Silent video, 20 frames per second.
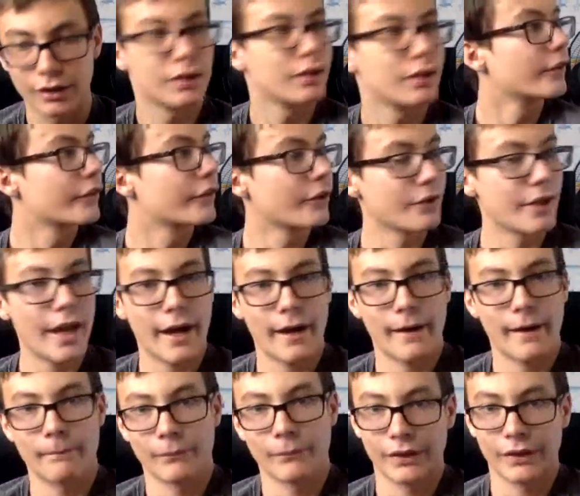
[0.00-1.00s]
So yeah,
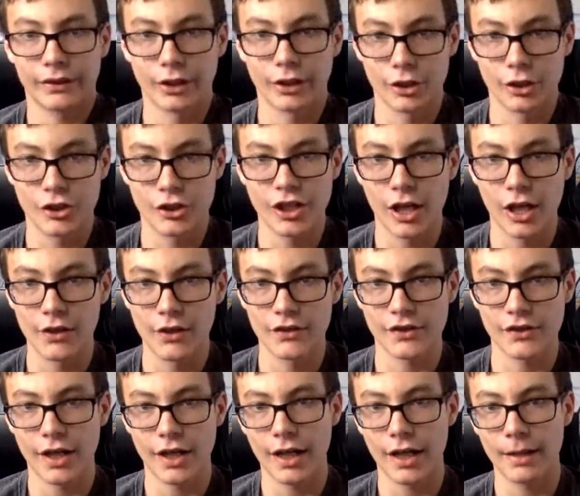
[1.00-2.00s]
their shells,
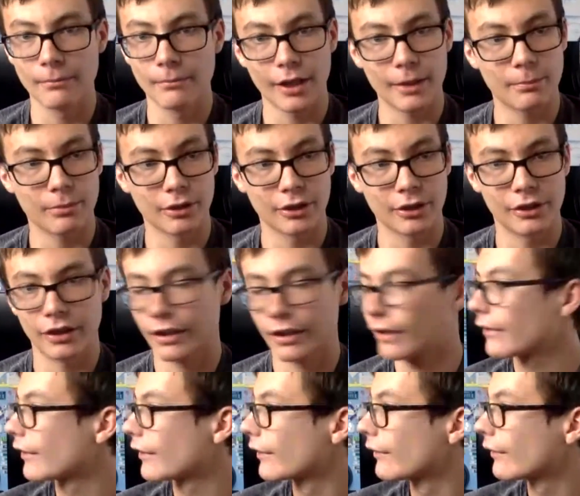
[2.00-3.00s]
I'm like pretty good at,
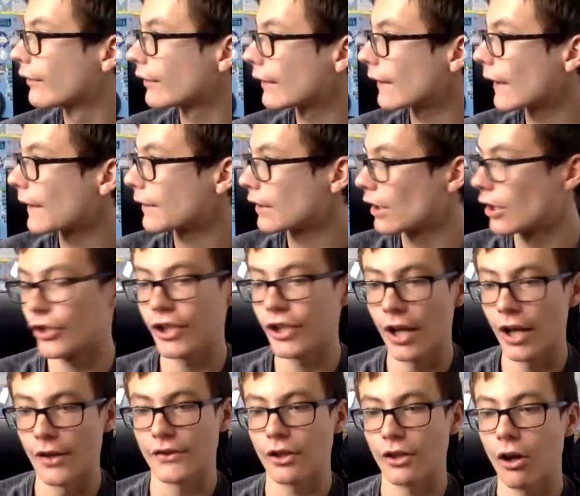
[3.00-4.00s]
like their
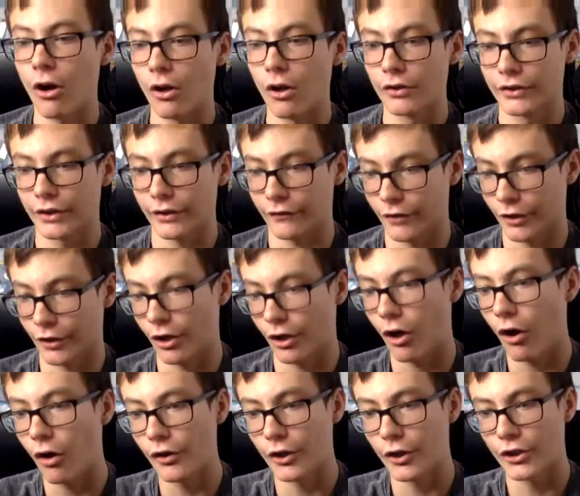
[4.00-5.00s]
shells are all different.
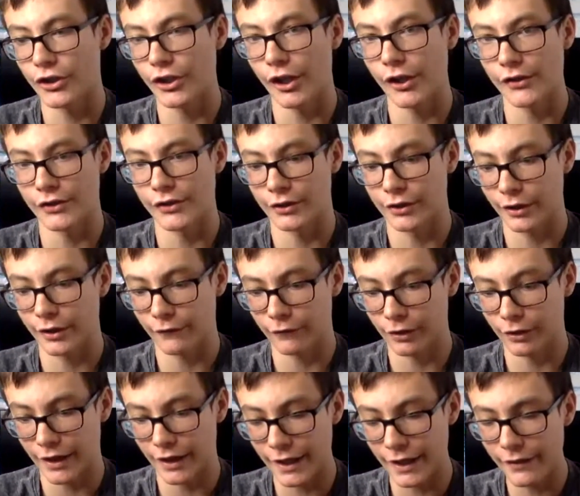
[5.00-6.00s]
All their shells are
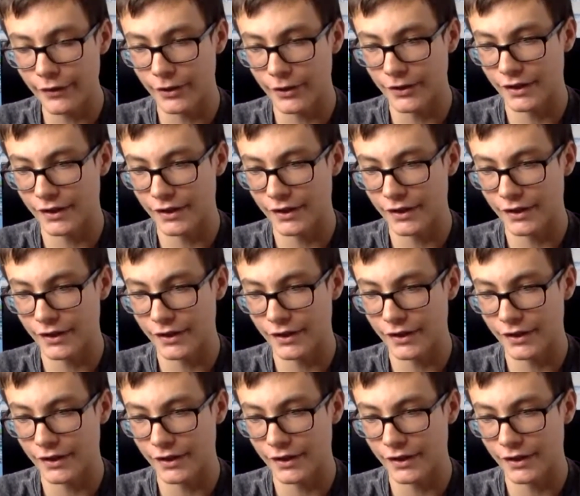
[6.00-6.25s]
different, and their